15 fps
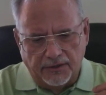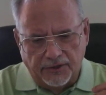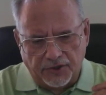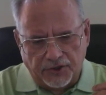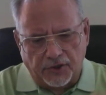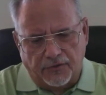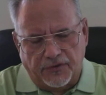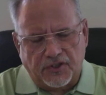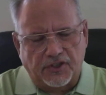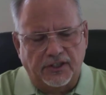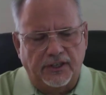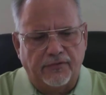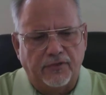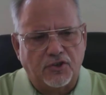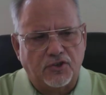service
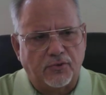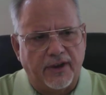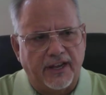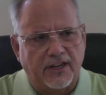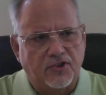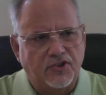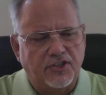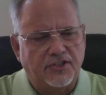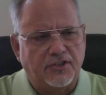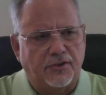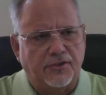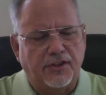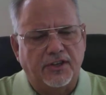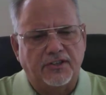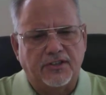delivery strategies are
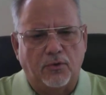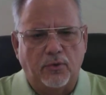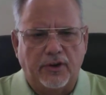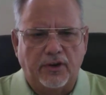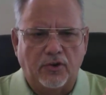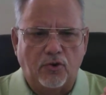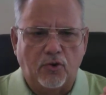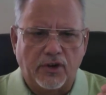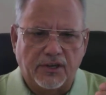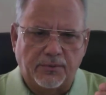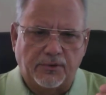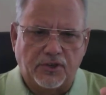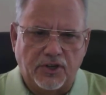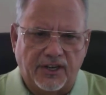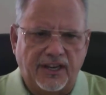things that we are going
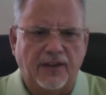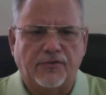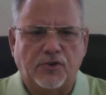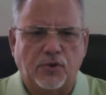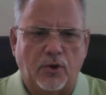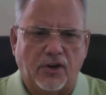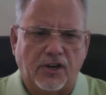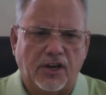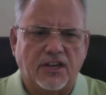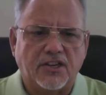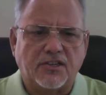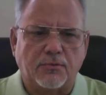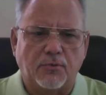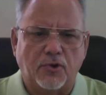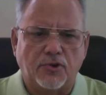to give to our
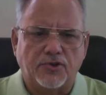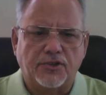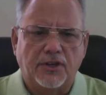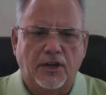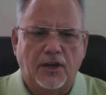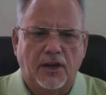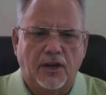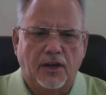customers